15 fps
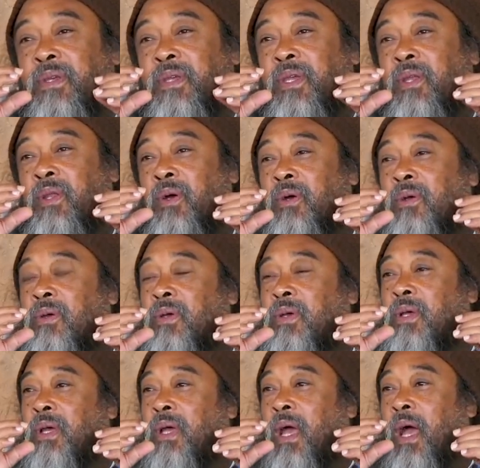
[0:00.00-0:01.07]
you know,
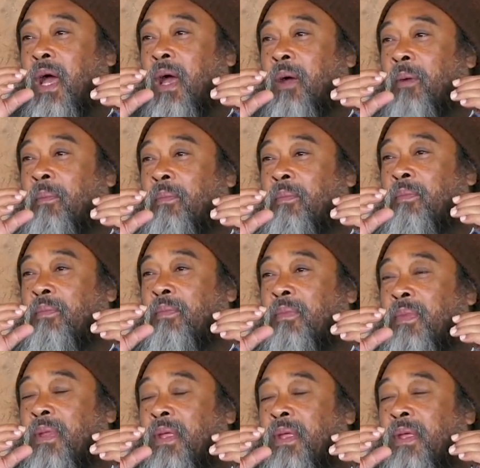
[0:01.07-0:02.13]

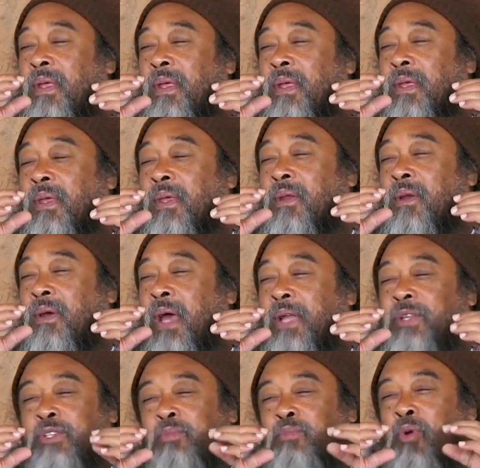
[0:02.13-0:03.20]
I
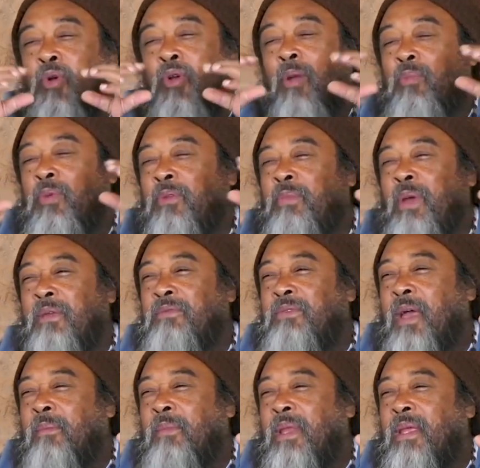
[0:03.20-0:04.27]
just broke up with my
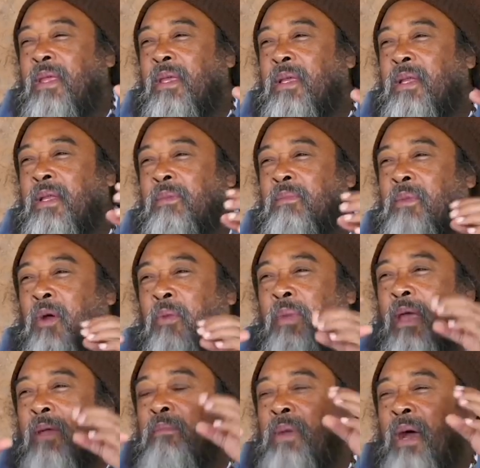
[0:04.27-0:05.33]
family or
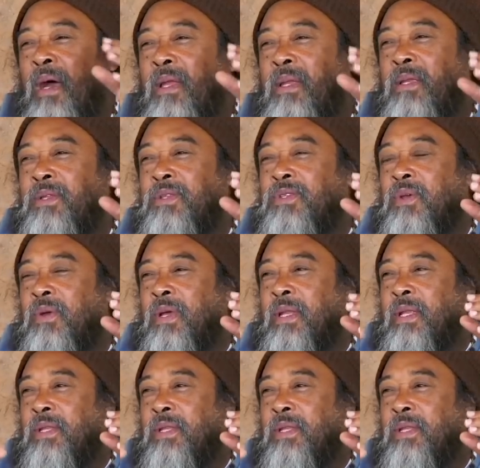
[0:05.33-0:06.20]
my partner and so on.